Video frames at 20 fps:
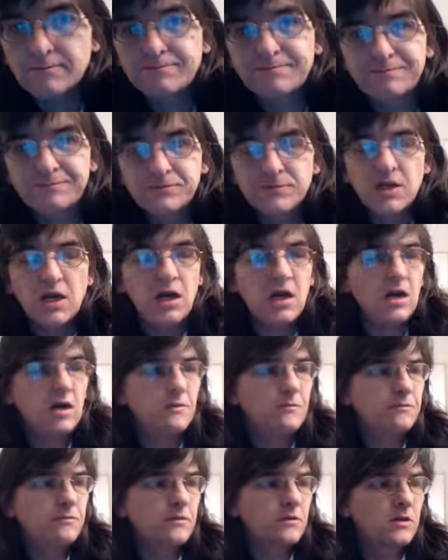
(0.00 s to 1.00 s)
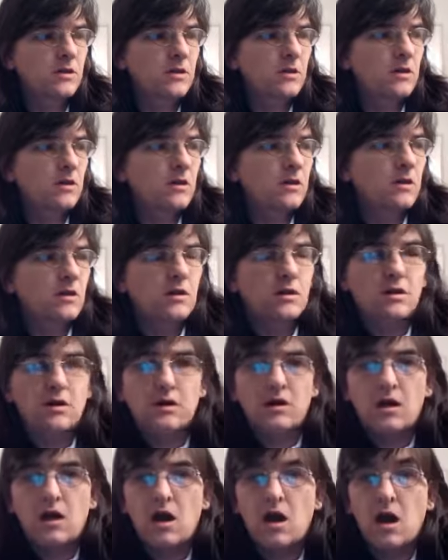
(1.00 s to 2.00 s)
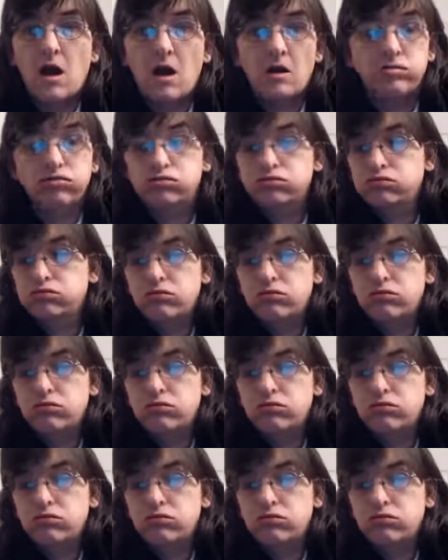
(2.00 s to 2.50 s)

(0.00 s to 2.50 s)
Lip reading: don't know why I bought it. I